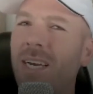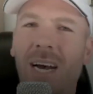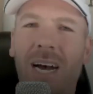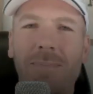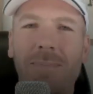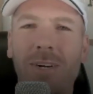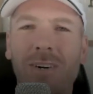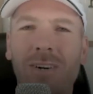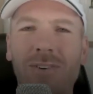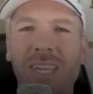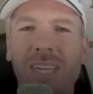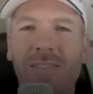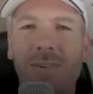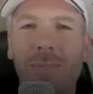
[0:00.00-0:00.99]
I'm your
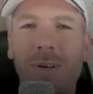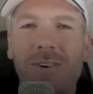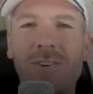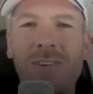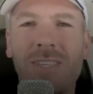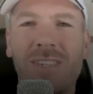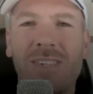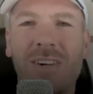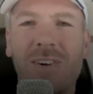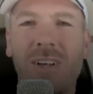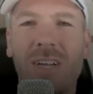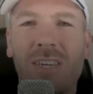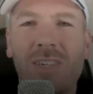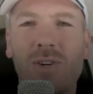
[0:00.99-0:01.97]
host, Devin Miller, the
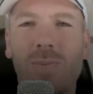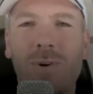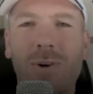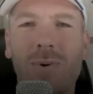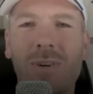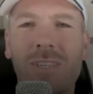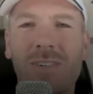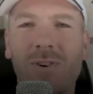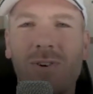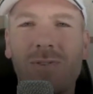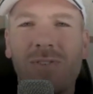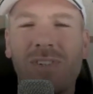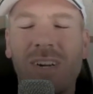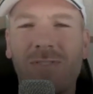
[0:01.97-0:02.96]
serial entrepreneur that's
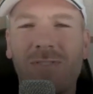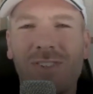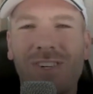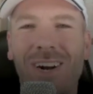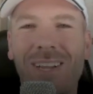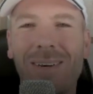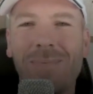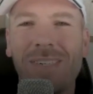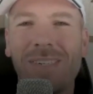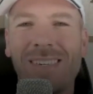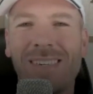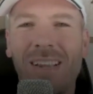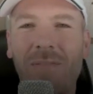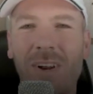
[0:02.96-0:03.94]
grown several startups
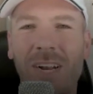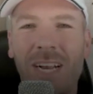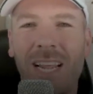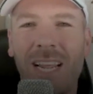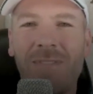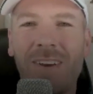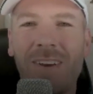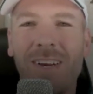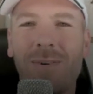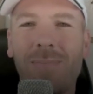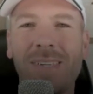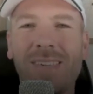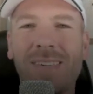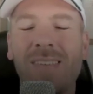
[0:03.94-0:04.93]
into seven and eight figure
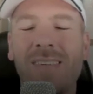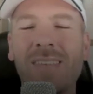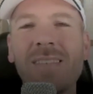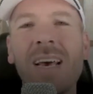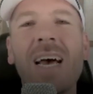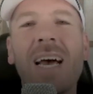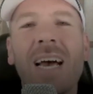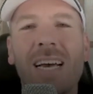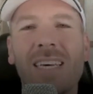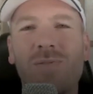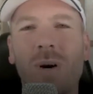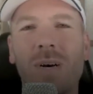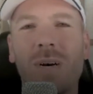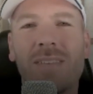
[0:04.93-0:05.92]
businesses,
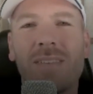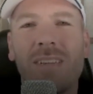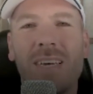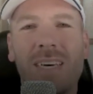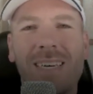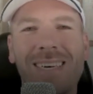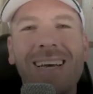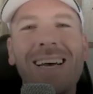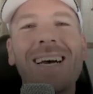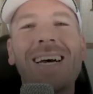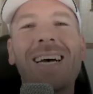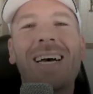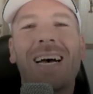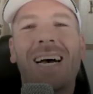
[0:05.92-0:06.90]
as well as uh,
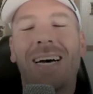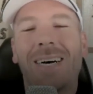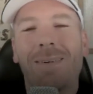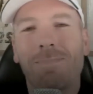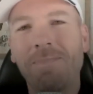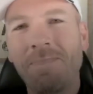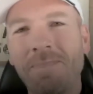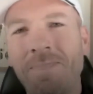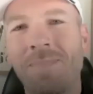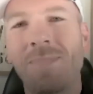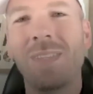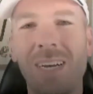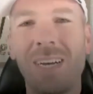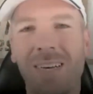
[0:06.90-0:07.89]
um,
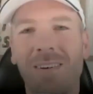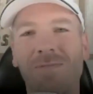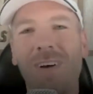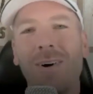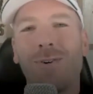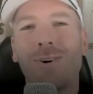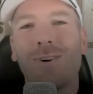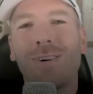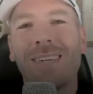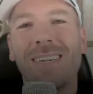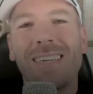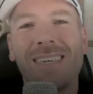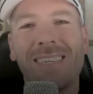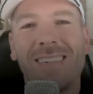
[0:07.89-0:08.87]
the founder
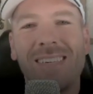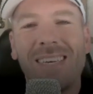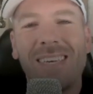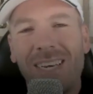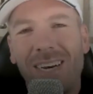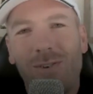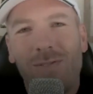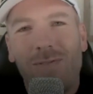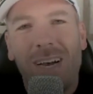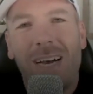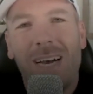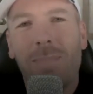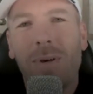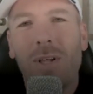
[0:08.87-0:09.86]
and, and CEO of
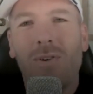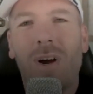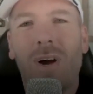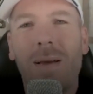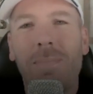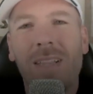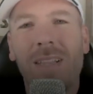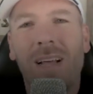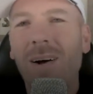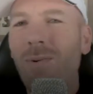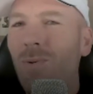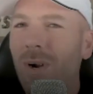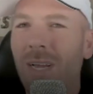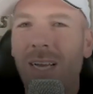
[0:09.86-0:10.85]
uh, Miller IP
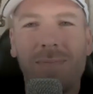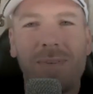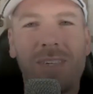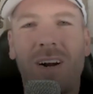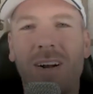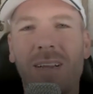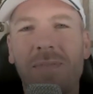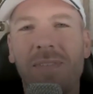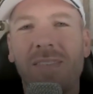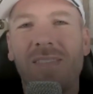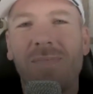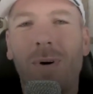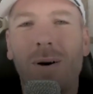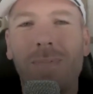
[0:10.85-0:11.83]
Law, where he helps startups
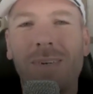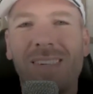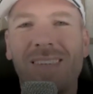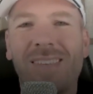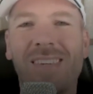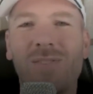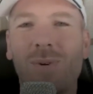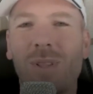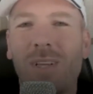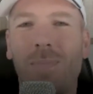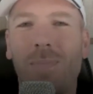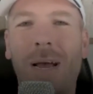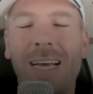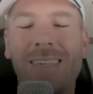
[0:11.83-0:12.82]
and small businesses with
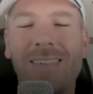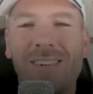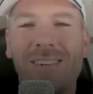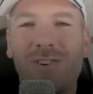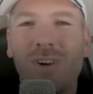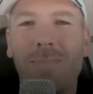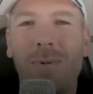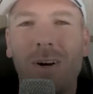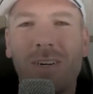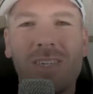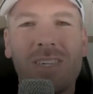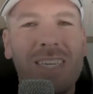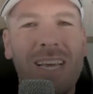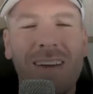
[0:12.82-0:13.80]
their patents and
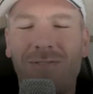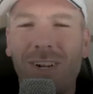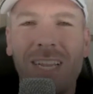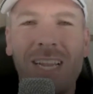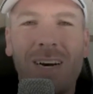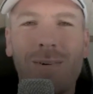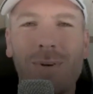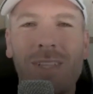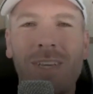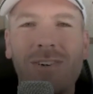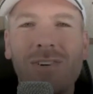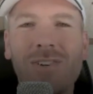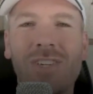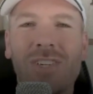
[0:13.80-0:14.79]
trademarks. You ever need help with
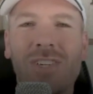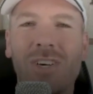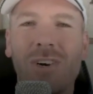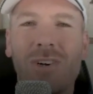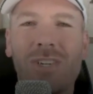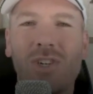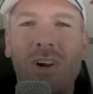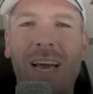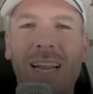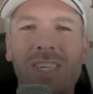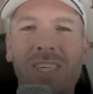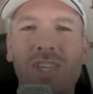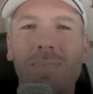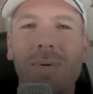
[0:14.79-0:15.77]
yours, just go to
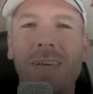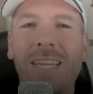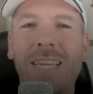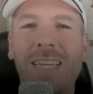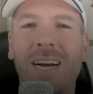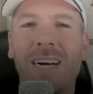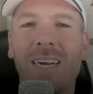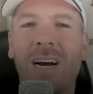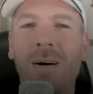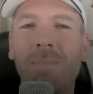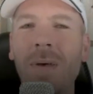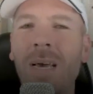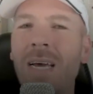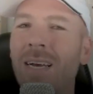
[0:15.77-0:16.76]

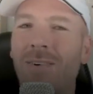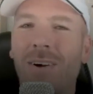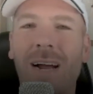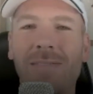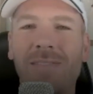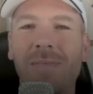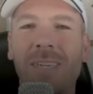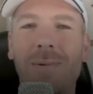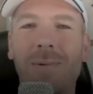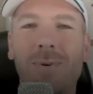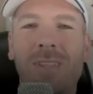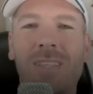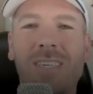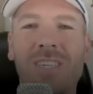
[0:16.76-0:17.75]
strategymeeting.com, grab some time
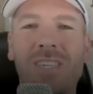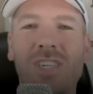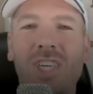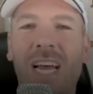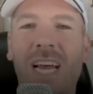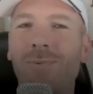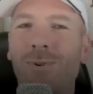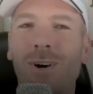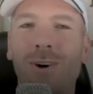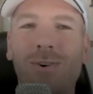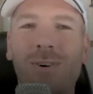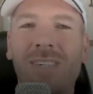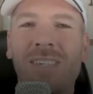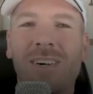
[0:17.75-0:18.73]
with us to chat, and we're
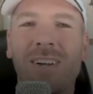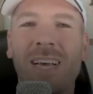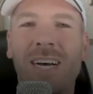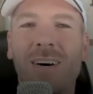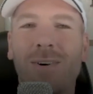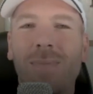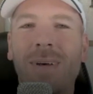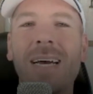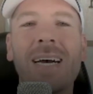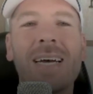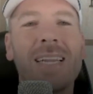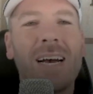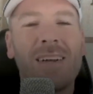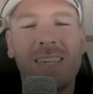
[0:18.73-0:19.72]
always here to help.
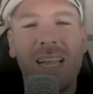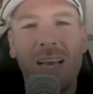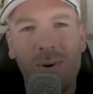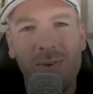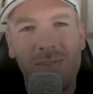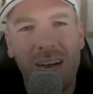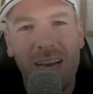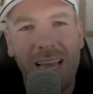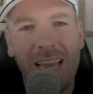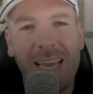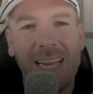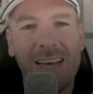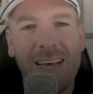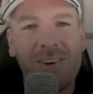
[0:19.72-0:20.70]
Now, today we've got
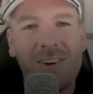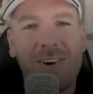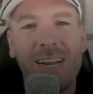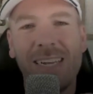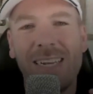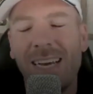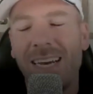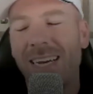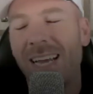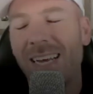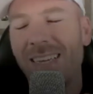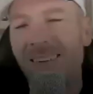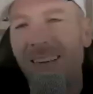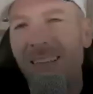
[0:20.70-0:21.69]
another great uh,
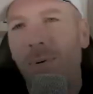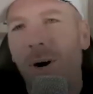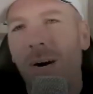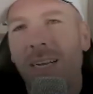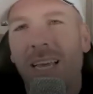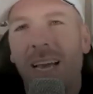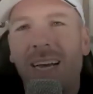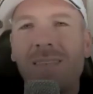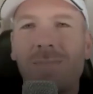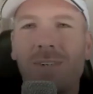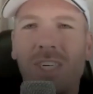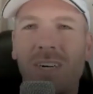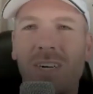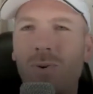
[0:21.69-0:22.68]
guest on the podcast,
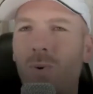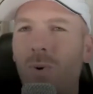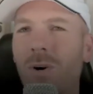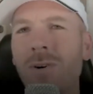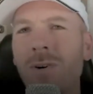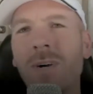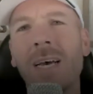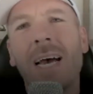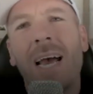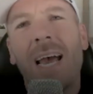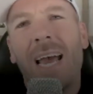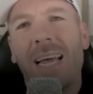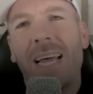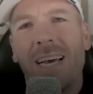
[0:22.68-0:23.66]
Michelle Guo
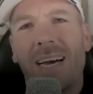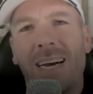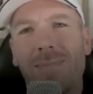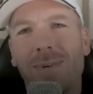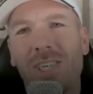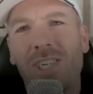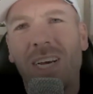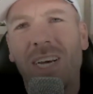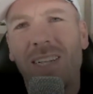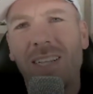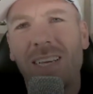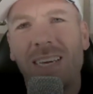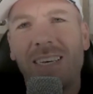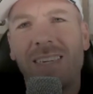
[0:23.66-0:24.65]
and uh,
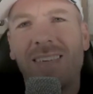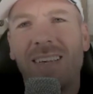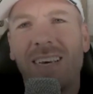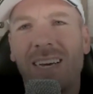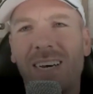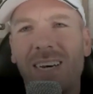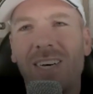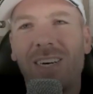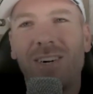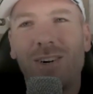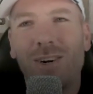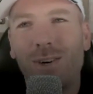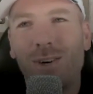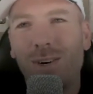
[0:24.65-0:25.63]
Michelle is uh,
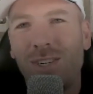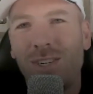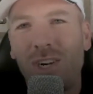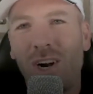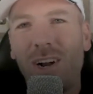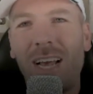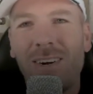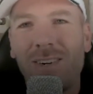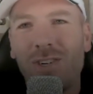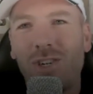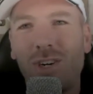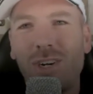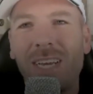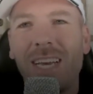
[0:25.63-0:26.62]
or started out her
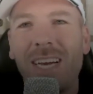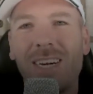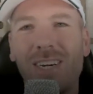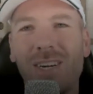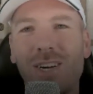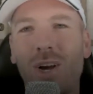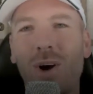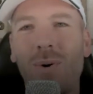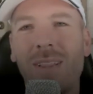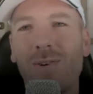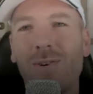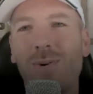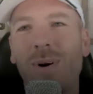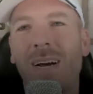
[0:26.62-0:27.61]
journey uh,
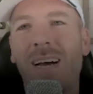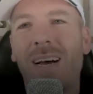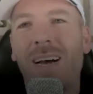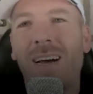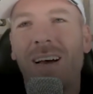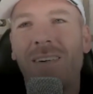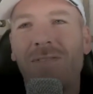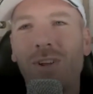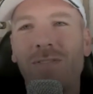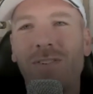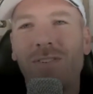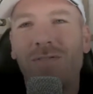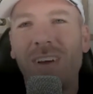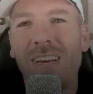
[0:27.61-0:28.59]
going through a, a, few
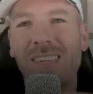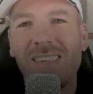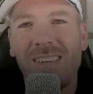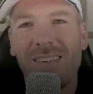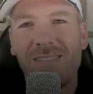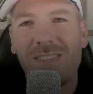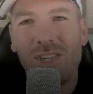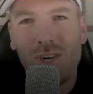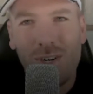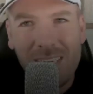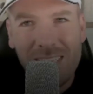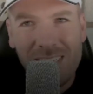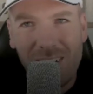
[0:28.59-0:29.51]
different phases of the journey.